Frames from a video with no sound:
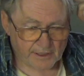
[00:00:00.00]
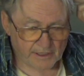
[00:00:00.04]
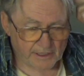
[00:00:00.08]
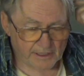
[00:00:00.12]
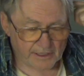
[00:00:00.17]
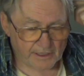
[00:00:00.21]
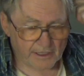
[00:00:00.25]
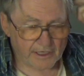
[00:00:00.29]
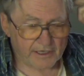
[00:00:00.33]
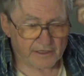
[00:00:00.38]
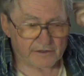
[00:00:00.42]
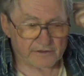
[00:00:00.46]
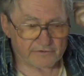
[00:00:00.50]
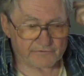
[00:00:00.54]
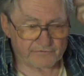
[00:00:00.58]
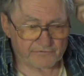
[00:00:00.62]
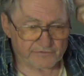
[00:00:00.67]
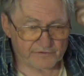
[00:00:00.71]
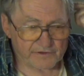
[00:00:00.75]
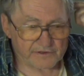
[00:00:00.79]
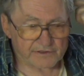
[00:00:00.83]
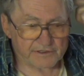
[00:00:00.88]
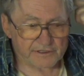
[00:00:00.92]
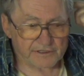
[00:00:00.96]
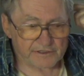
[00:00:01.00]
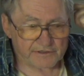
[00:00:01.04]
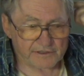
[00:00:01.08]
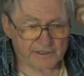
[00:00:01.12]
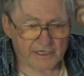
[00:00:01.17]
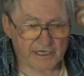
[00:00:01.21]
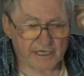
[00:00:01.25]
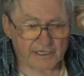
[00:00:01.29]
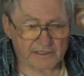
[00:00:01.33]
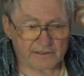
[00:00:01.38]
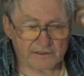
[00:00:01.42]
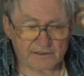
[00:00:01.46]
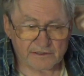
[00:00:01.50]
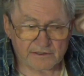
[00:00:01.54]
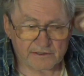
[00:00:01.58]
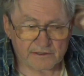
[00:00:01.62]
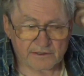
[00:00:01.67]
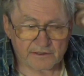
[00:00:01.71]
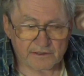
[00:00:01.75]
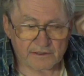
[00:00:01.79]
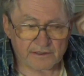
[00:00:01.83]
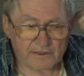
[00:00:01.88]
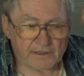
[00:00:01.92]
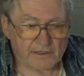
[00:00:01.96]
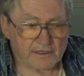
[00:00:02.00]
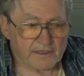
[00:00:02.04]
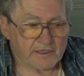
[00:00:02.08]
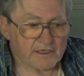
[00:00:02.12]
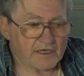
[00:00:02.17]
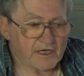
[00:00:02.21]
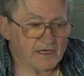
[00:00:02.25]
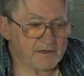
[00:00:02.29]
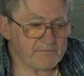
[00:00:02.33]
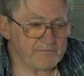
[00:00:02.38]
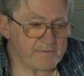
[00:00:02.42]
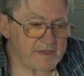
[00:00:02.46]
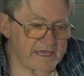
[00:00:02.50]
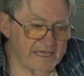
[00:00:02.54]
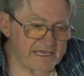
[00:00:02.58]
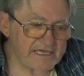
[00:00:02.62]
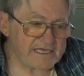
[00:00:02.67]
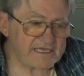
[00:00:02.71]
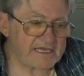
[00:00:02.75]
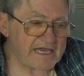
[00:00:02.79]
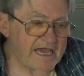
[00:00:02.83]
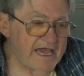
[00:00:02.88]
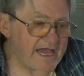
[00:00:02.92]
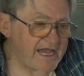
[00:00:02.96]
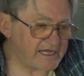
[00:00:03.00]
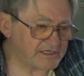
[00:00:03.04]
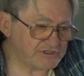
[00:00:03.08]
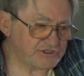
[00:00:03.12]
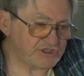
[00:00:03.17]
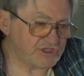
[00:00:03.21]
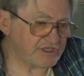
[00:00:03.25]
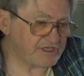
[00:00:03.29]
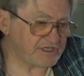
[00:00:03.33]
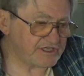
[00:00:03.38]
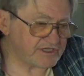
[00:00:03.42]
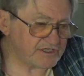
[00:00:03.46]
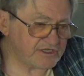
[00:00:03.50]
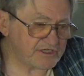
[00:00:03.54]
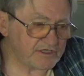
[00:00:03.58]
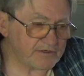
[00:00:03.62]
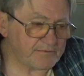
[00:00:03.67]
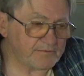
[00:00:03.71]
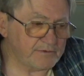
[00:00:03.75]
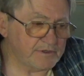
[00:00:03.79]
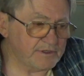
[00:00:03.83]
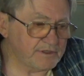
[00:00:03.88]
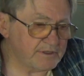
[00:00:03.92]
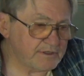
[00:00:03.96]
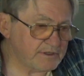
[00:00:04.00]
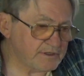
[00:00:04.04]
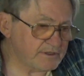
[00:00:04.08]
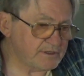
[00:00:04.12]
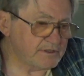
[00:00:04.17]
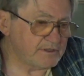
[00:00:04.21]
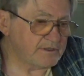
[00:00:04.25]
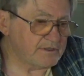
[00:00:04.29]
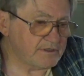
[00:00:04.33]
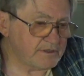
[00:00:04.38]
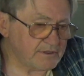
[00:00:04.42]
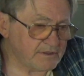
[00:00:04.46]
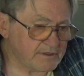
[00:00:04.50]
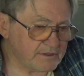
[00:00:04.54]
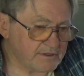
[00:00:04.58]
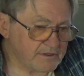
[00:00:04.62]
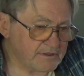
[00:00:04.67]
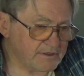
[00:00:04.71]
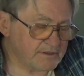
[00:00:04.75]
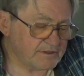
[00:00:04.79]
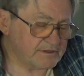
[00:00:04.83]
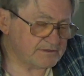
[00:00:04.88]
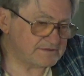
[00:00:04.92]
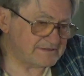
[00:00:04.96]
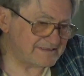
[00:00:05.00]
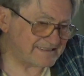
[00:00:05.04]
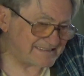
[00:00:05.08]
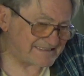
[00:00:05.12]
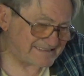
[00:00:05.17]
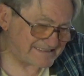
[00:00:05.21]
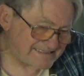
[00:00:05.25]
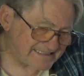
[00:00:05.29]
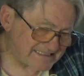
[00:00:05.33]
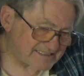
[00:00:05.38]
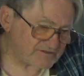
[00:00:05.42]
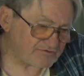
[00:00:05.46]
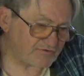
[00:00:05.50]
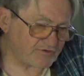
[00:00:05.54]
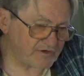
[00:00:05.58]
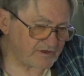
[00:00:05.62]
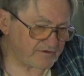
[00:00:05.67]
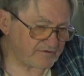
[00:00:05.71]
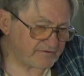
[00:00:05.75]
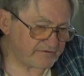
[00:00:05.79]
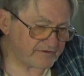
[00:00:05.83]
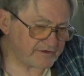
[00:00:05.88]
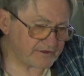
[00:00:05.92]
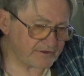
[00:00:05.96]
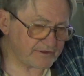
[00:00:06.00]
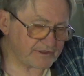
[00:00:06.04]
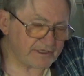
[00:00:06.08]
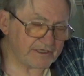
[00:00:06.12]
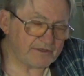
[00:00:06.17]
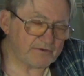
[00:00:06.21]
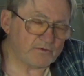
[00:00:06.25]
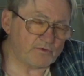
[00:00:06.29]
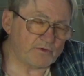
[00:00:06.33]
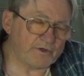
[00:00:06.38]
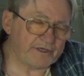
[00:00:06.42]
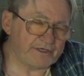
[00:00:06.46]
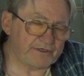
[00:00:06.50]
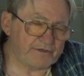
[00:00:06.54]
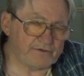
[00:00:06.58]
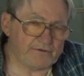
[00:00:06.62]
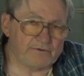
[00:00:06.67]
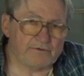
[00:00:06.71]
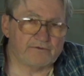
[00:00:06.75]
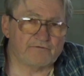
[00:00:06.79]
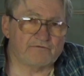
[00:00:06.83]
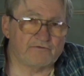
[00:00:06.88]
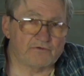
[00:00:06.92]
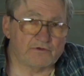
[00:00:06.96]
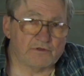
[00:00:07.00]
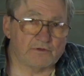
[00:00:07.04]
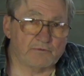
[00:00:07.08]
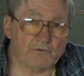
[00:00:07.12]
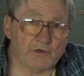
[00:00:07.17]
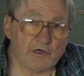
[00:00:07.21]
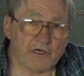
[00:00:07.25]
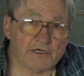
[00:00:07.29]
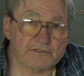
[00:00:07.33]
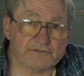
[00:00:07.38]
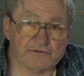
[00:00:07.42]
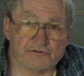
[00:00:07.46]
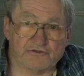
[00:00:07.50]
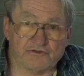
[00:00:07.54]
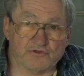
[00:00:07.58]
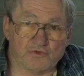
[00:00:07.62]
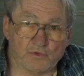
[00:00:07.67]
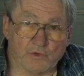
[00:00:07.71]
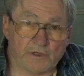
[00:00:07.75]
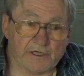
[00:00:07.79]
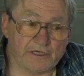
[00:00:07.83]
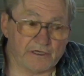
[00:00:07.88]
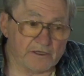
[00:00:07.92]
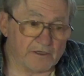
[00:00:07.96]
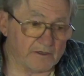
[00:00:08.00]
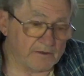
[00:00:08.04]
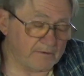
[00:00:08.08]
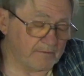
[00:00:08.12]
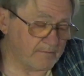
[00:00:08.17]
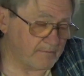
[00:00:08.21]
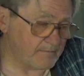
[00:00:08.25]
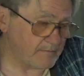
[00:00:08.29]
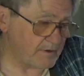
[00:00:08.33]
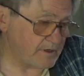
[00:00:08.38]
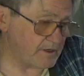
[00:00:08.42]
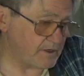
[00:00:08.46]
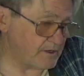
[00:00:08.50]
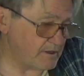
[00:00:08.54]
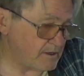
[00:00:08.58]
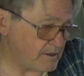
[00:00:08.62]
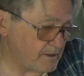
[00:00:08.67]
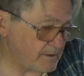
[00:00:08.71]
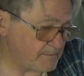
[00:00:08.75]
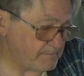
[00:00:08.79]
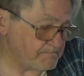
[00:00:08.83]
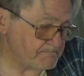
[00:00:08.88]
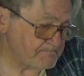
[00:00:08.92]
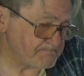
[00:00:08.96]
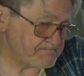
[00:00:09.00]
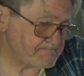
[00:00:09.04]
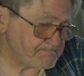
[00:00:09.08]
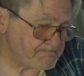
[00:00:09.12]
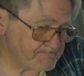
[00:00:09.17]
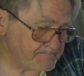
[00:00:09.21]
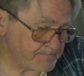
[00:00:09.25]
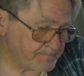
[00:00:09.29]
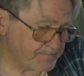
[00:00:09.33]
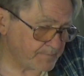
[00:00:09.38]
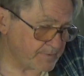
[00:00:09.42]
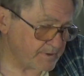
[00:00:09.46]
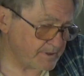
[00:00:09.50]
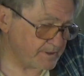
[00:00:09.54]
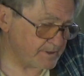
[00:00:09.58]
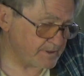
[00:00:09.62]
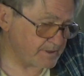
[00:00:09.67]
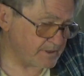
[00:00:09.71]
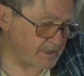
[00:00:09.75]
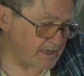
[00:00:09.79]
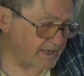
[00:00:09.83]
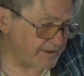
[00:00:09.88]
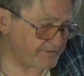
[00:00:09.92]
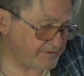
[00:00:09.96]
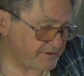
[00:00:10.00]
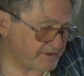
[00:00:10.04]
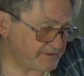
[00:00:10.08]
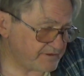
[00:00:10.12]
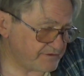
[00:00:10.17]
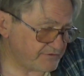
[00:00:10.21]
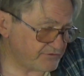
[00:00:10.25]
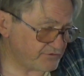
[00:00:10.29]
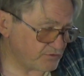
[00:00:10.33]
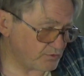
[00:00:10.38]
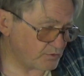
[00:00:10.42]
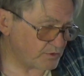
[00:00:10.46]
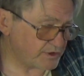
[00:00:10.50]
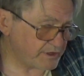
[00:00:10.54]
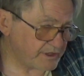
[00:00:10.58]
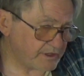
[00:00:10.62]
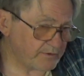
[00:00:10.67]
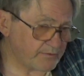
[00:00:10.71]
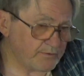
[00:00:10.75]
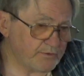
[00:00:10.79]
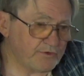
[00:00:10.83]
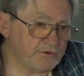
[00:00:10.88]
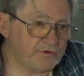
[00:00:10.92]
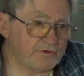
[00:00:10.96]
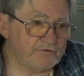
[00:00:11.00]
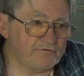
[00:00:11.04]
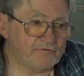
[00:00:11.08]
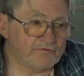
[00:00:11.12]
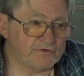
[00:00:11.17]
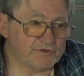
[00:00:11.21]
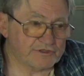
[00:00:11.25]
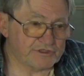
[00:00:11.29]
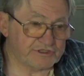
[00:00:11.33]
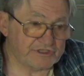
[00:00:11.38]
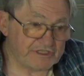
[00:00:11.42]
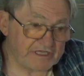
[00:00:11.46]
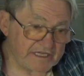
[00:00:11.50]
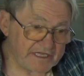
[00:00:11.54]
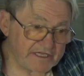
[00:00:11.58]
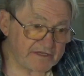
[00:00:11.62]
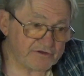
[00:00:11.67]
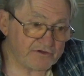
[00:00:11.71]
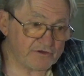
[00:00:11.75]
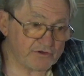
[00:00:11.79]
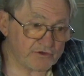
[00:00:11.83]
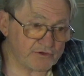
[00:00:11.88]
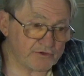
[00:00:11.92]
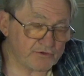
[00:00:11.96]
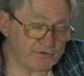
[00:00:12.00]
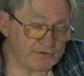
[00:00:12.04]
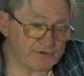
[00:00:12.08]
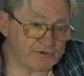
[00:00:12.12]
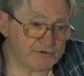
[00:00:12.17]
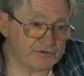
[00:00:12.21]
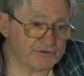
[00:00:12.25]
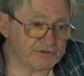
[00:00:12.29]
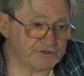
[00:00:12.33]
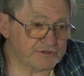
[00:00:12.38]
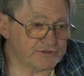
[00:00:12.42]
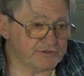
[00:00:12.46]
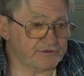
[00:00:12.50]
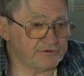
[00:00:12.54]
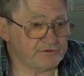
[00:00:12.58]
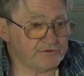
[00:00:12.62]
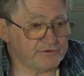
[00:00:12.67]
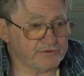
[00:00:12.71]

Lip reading: And I have the feeling that I may actually end up successfully figuring out a way to do it for the box as well. I think this will work out real good for a stand though, and there's